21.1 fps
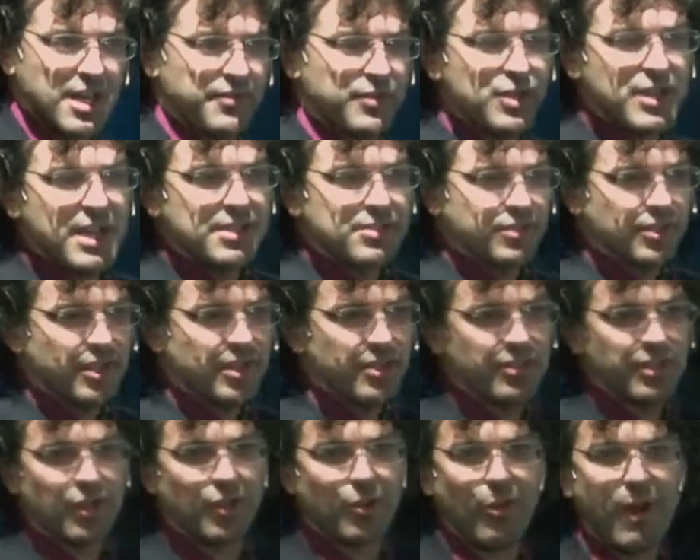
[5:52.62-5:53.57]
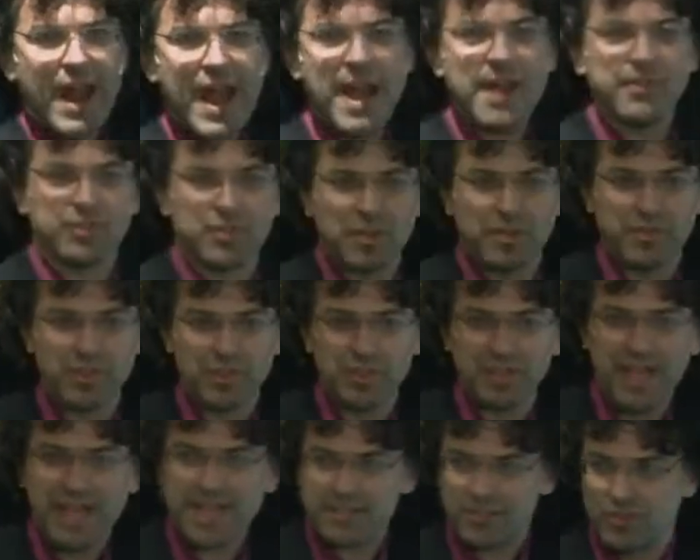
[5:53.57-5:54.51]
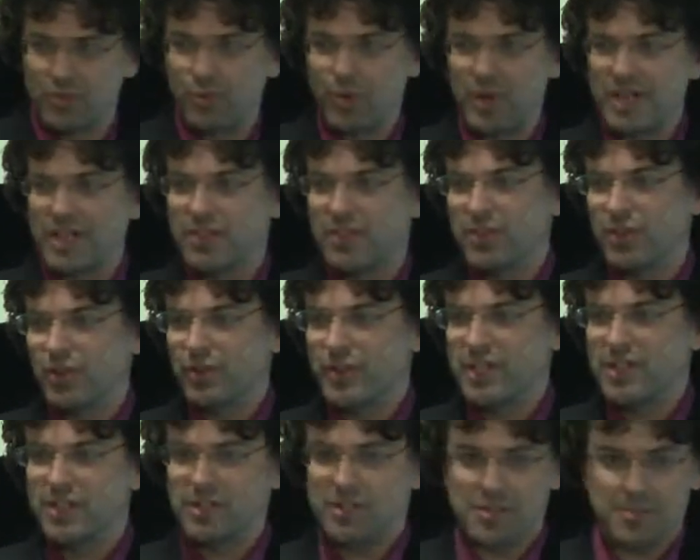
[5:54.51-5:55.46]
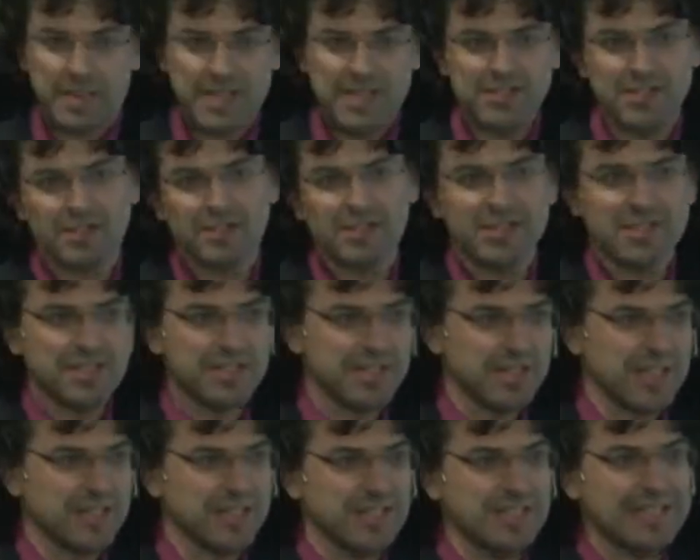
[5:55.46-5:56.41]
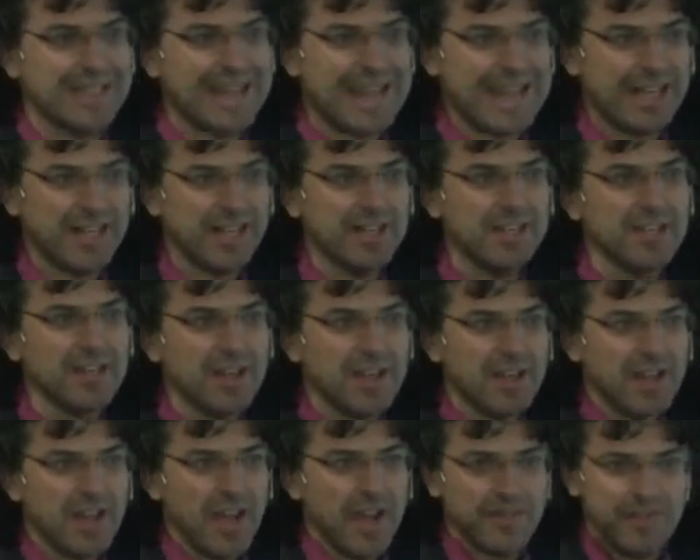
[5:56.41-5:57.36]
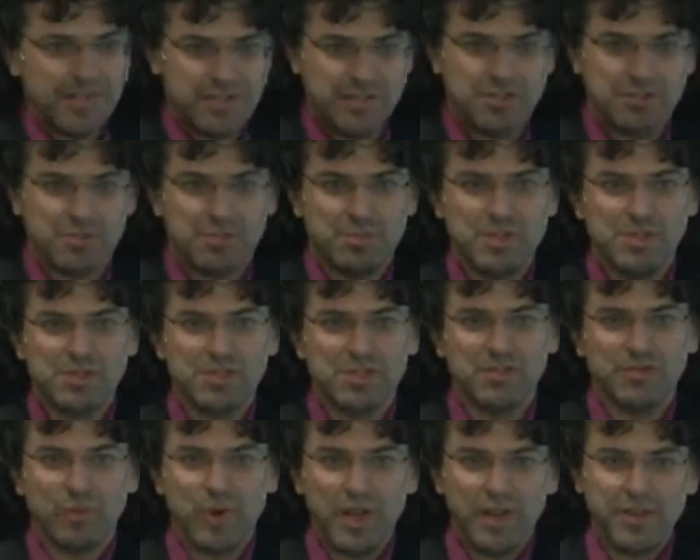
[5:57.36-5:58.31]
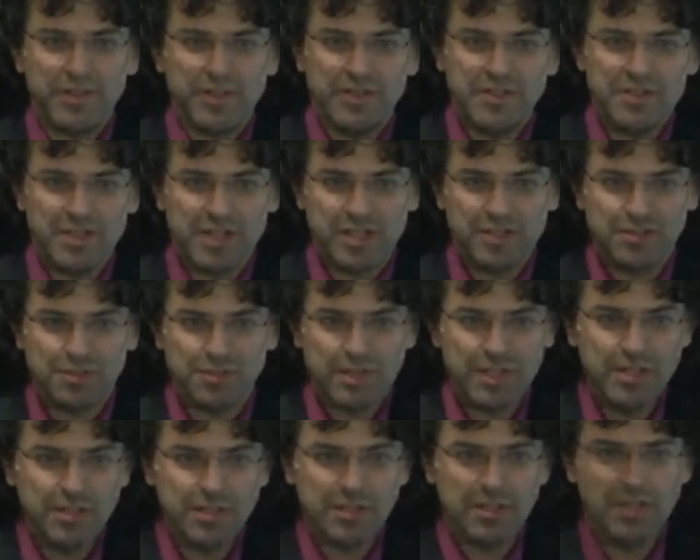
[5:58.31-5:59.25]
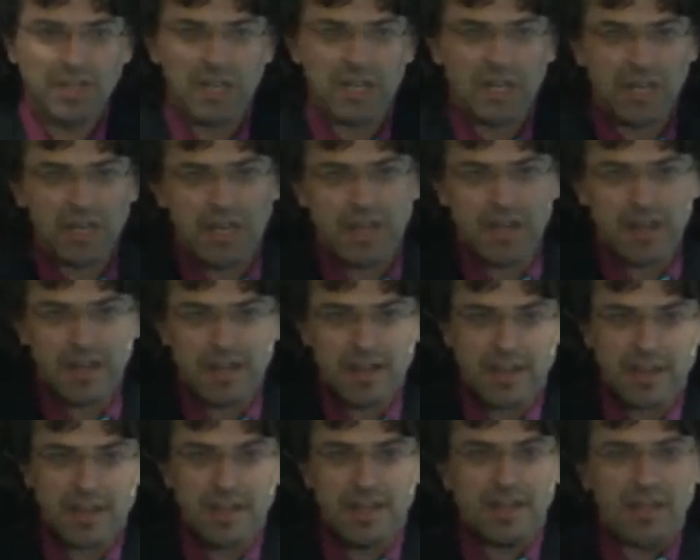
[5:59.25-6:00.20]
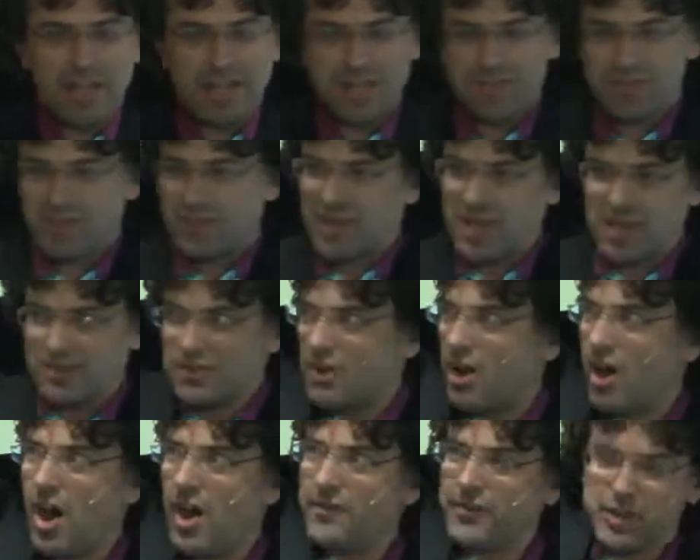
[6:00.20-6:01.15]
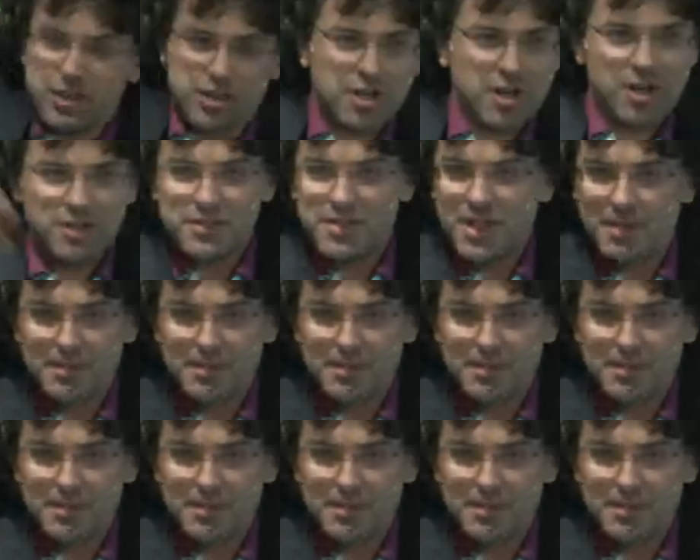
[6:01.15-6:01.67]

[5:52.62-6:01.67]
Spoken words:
If you guys look at the graphs over the last 20, 30 years, basically since 1980, of the distribution of wealth in this country, it's off the charts.